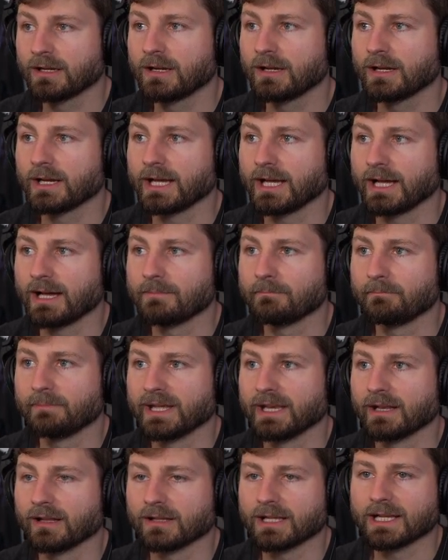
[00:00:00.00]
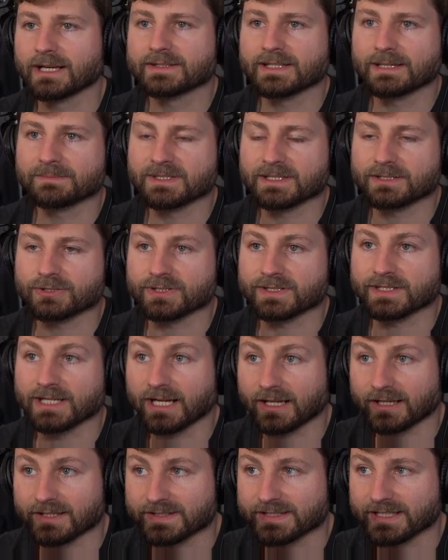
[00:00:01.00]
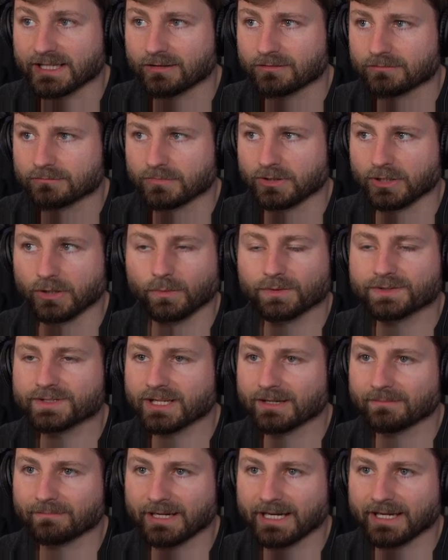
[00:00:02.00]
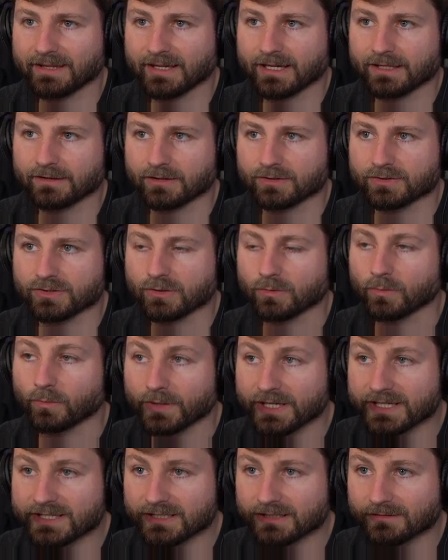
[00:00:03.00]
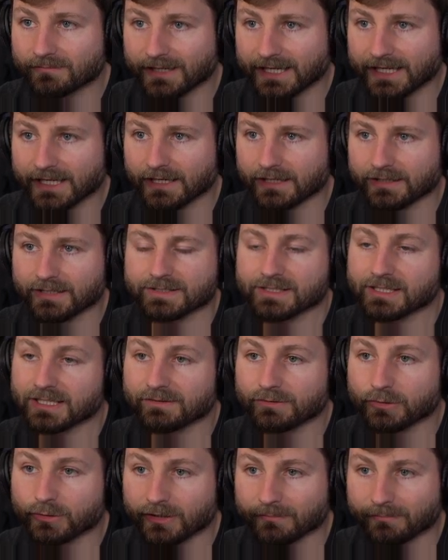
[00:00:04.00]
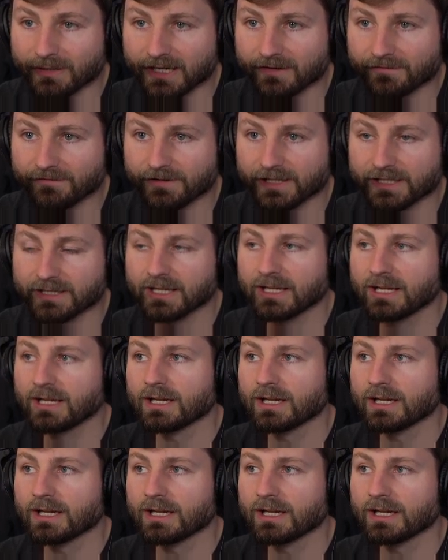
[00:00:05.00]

but a lot of times it's just not going to sell. No one's going to buy that. There's no reason to buy it. It doesn't give you any benefit.